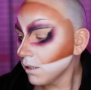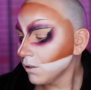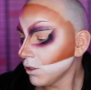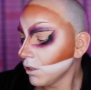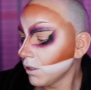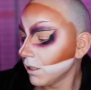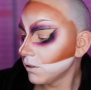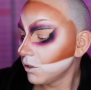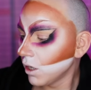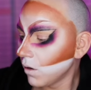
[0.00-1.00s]
doesn't look
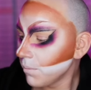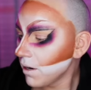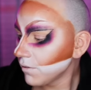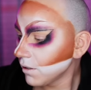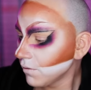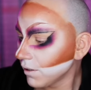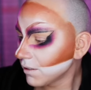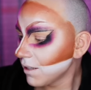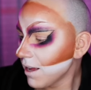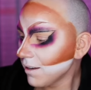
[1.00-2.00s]
good, so I'm gonna have to
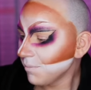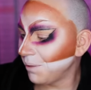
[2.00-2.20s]
fix that.